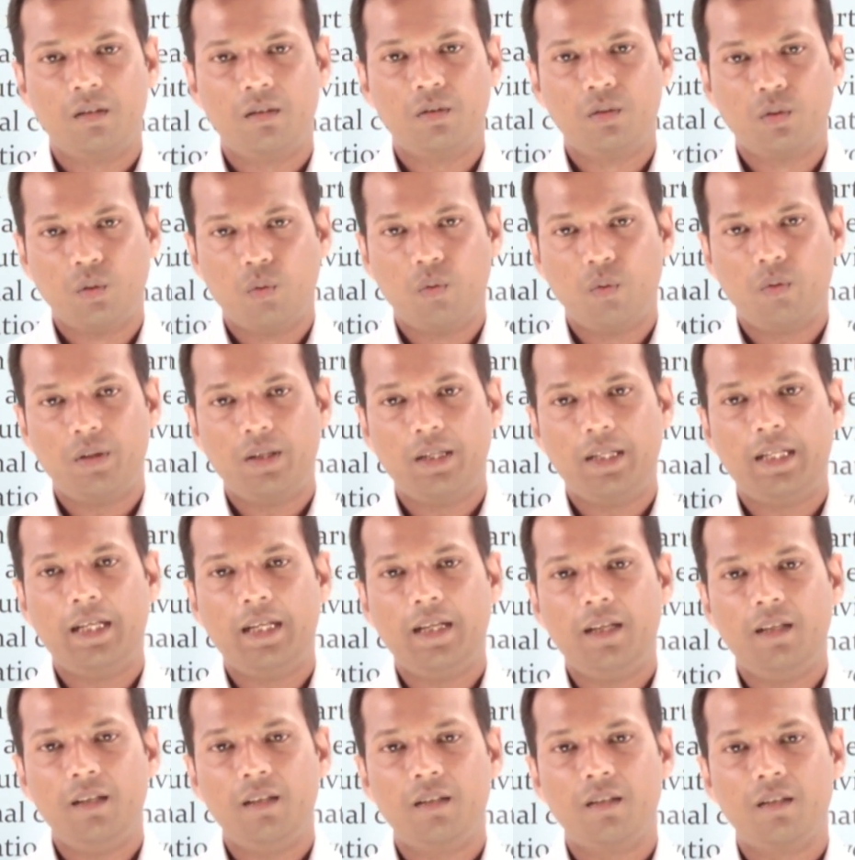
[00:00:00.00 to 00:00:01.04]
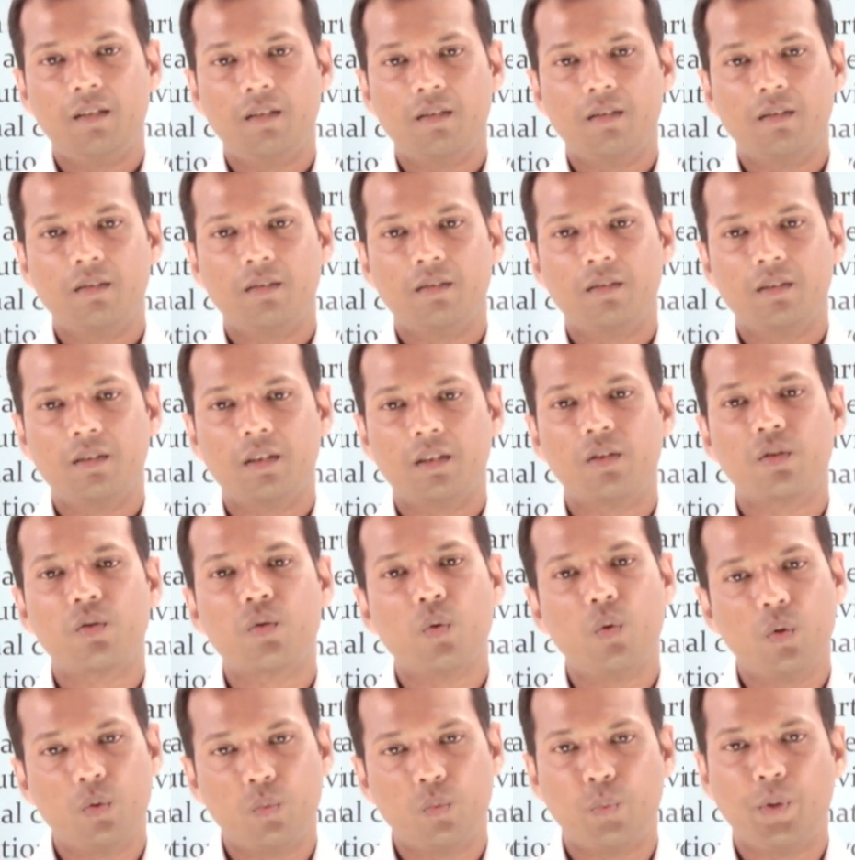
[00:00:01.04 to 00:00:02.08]
though in a
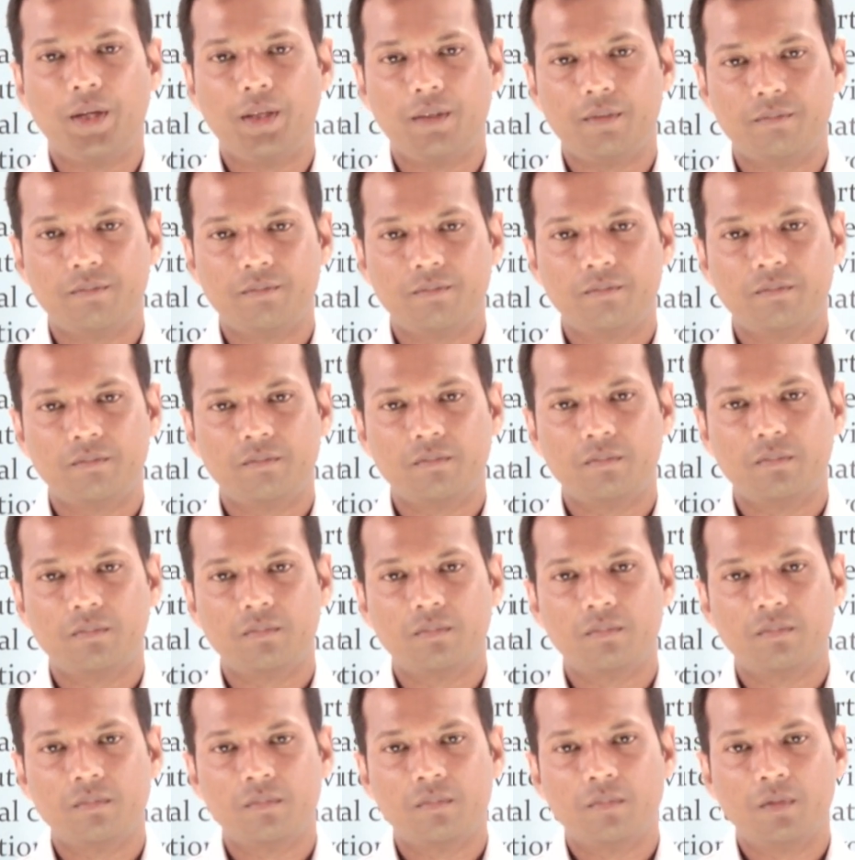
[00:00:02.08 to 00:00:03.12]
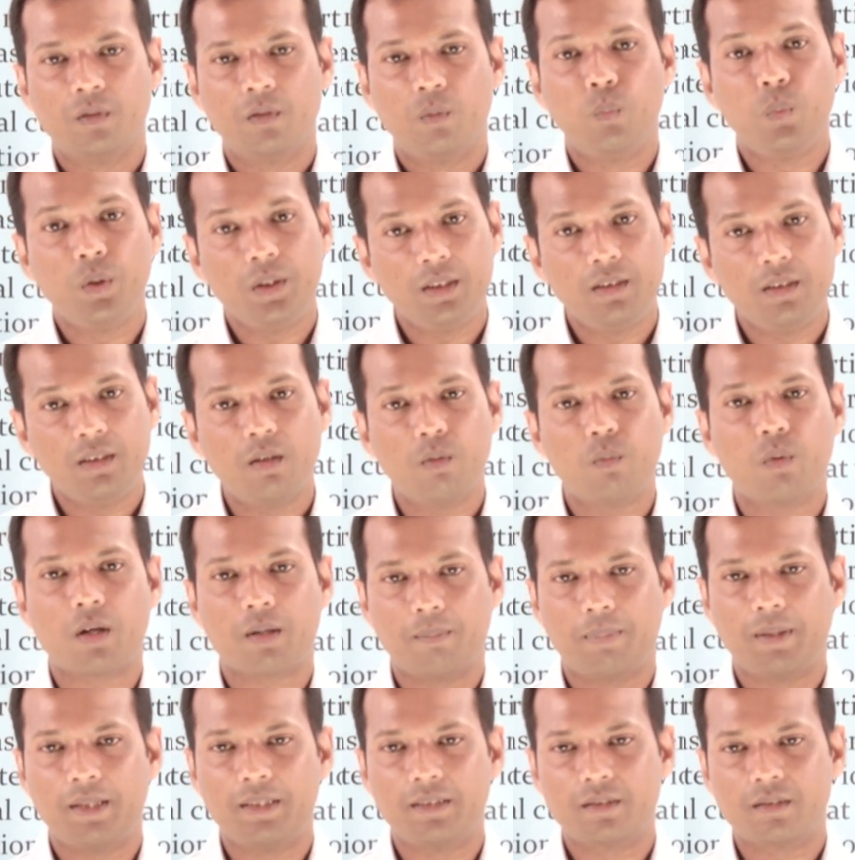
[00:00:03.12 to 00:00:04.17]
controlled way within the
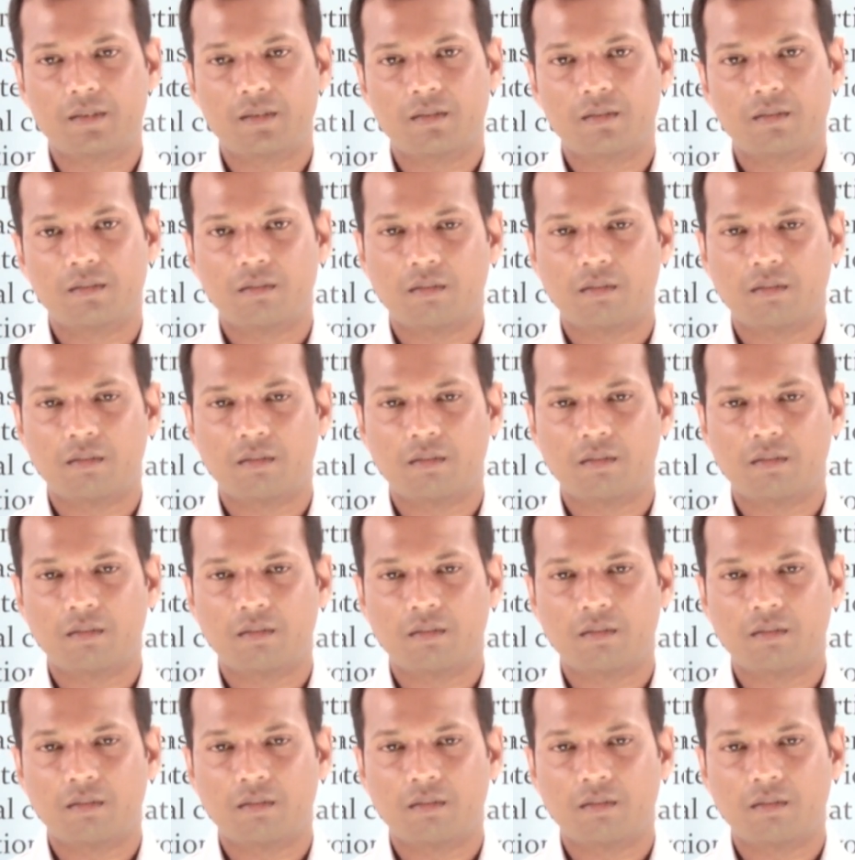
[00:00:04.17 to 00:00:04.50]
workplace.